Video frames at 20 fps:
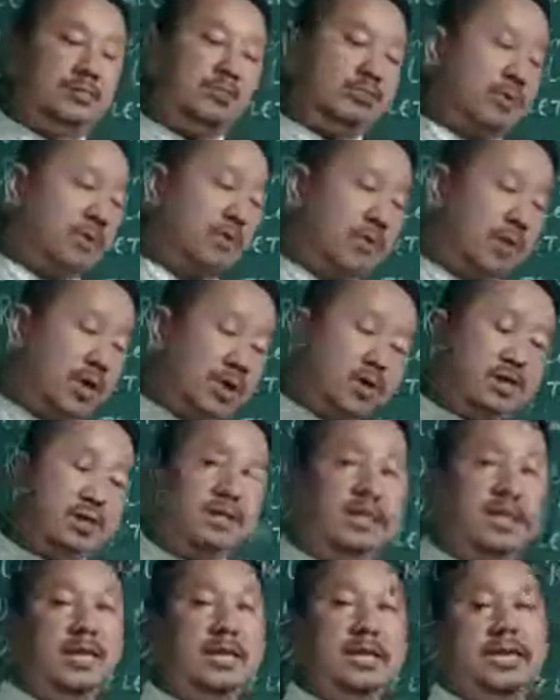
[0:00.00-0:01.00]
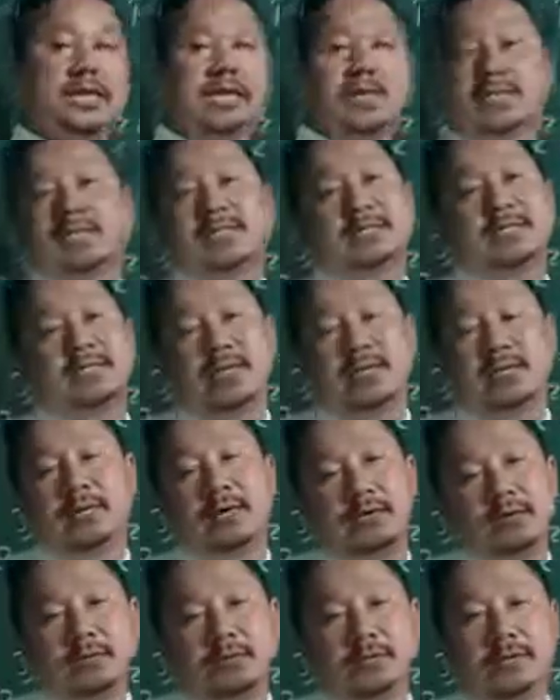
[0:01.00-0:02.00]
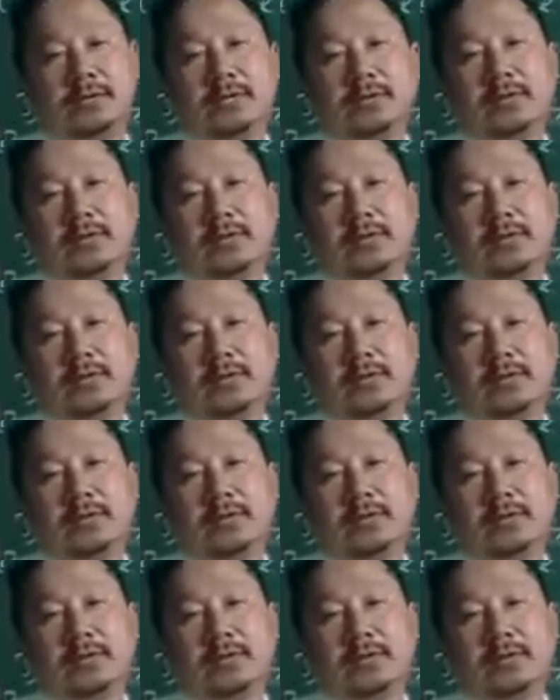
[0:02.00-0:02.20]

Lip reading: and from lungs it is sent out.